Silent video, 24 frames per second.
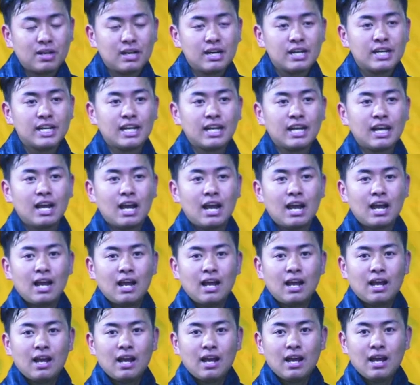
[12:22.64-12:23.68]
learning,
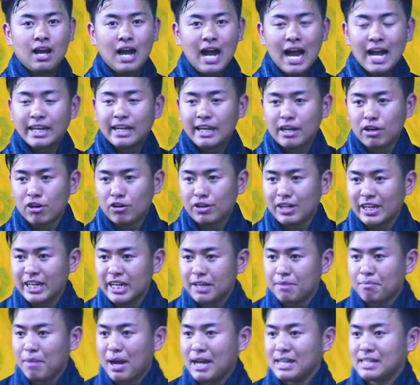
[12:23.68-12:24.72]
I cannot
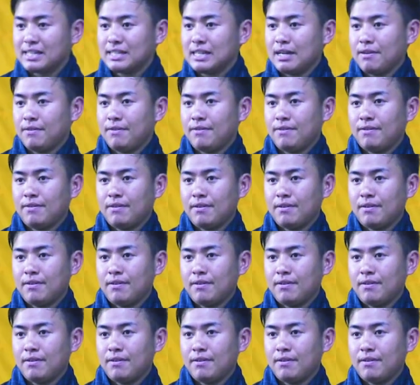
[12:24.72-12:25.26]
lead myself.